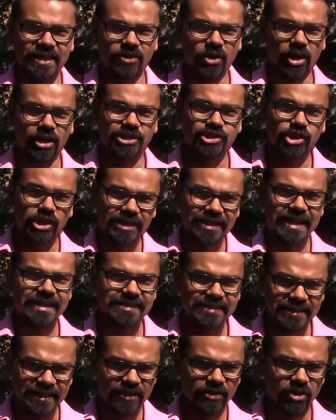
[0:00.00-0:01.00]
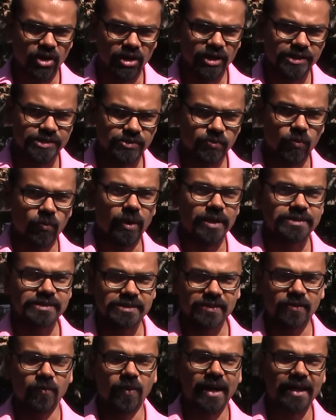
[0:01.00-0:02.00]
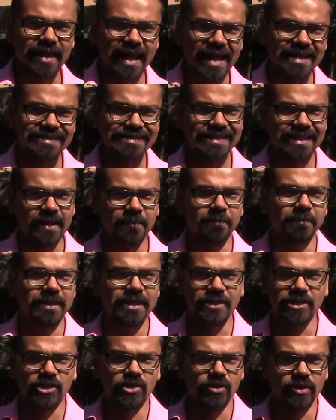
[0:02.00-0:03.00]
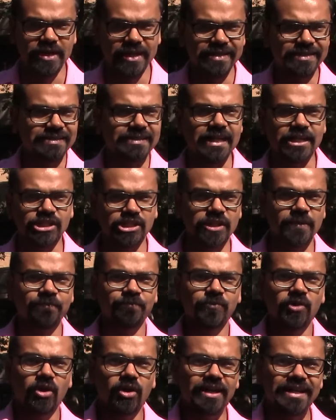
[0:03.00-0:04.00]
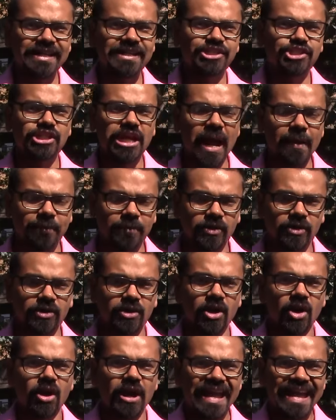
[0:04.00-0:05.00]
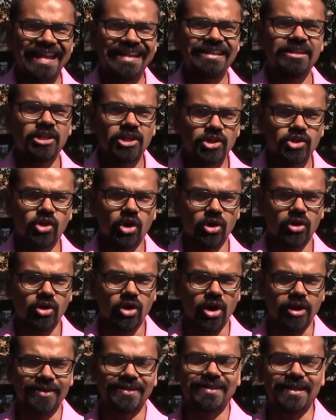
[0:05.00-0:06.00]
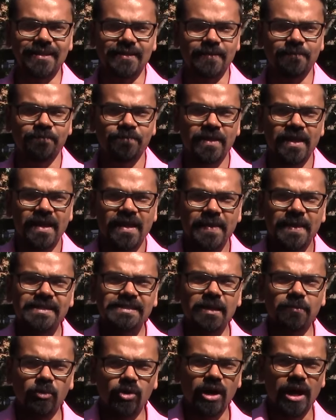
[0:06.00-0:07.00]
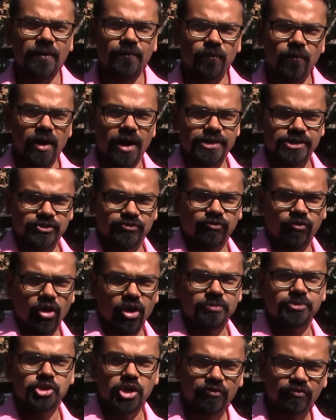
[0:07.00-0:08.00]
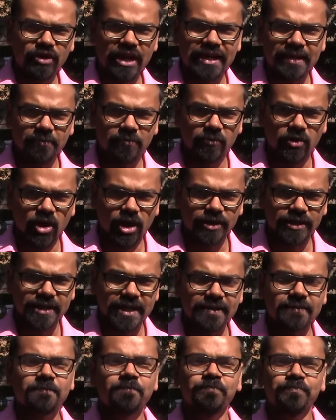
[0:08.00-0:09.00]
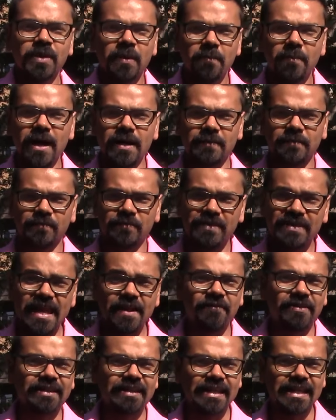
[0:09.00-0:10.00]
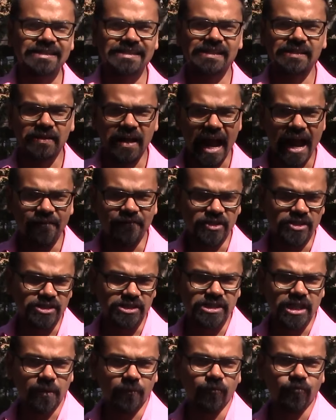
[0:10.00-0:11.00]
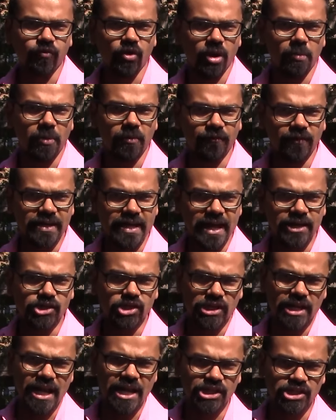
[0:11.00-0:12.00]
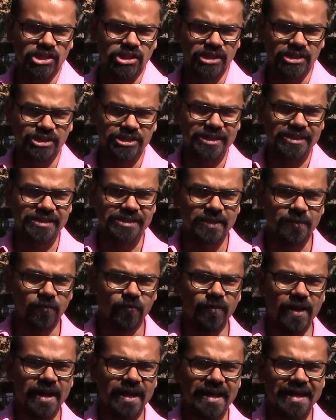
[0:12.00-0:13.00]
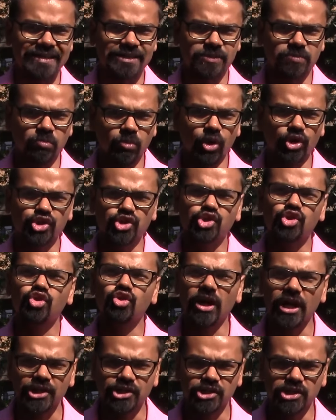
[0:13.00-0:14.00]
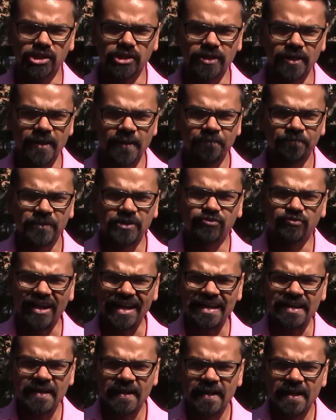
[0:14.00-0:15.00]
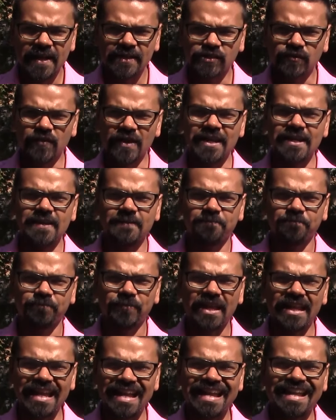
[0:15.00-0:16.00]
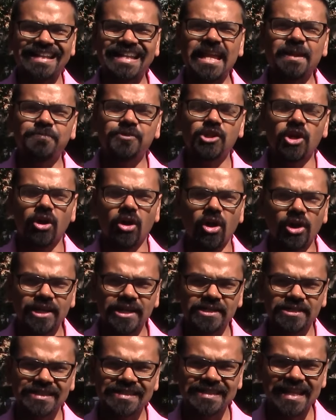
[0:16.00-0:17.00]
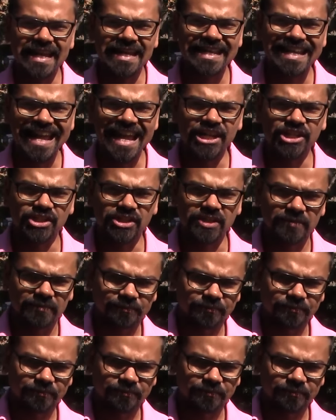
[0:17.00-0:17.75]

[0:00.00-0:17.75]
their knowledge. You're testing their knowledge once in a while as they complete each section or each chapter in your content. These are more advanced forms of writing content, but nevertheless, having some form of an educational system where it's more structured it keeps your audiences engaged,